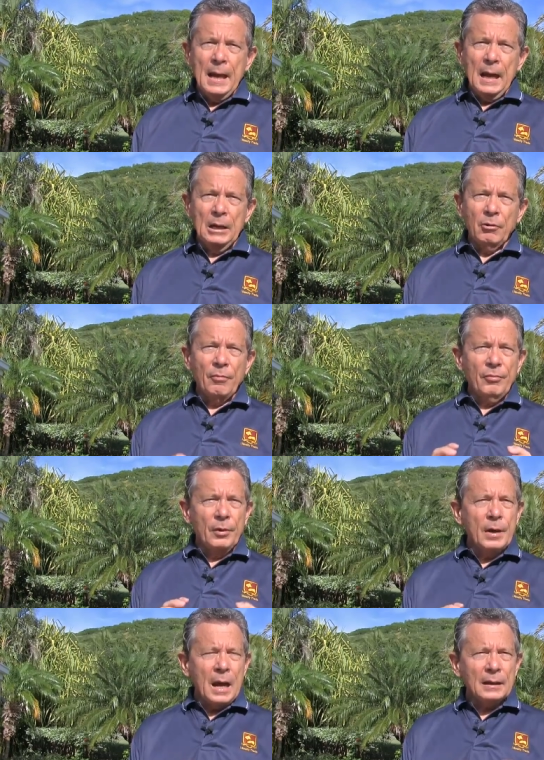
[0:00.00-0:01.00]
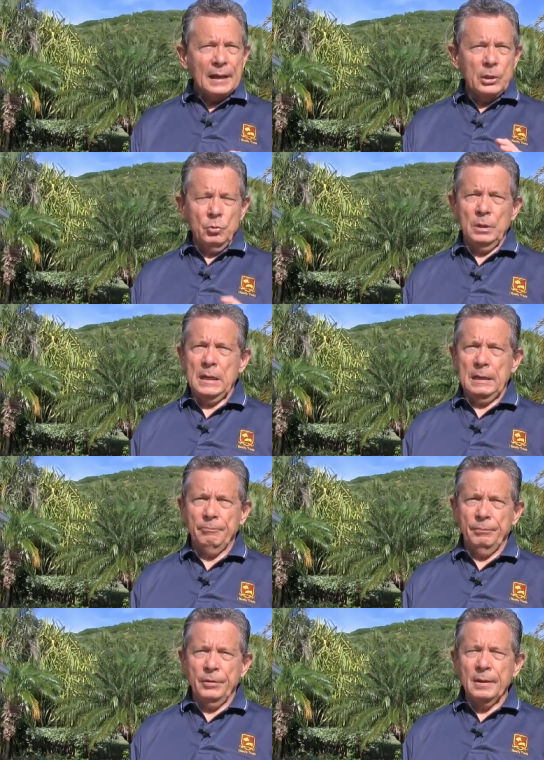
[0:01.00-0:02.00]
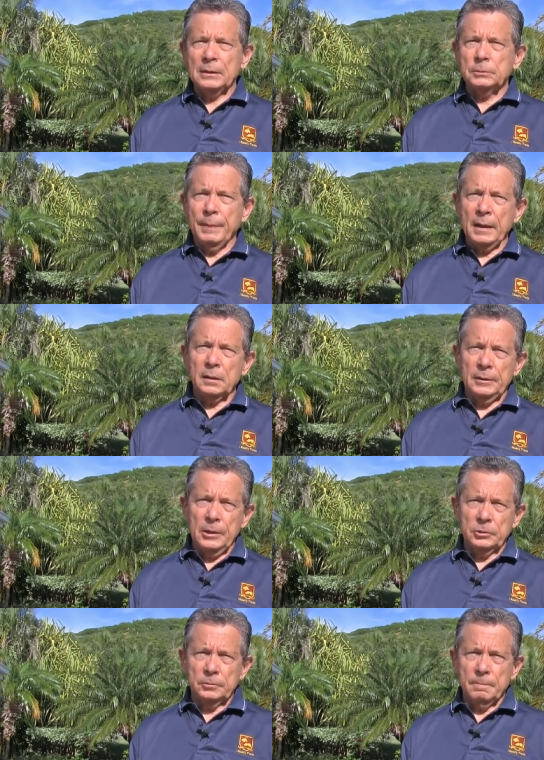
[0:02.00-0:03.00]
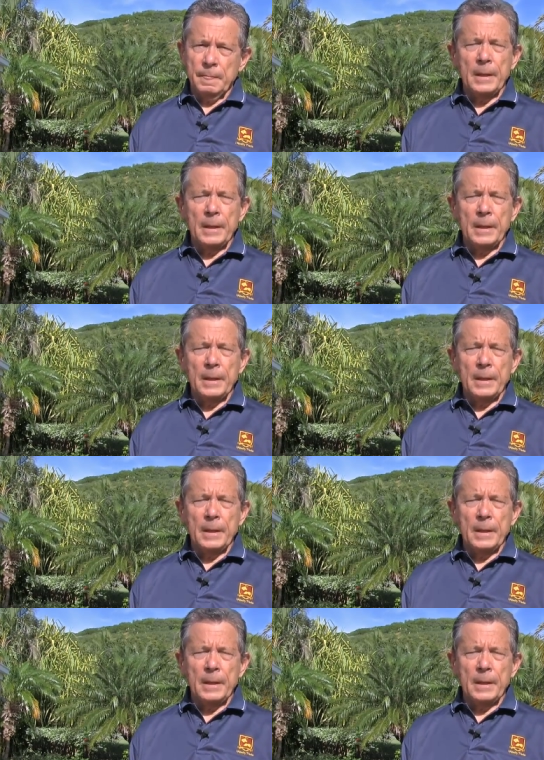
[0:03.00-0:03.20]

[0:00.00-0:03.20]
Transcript: and they're not like you and I. They're not speculators.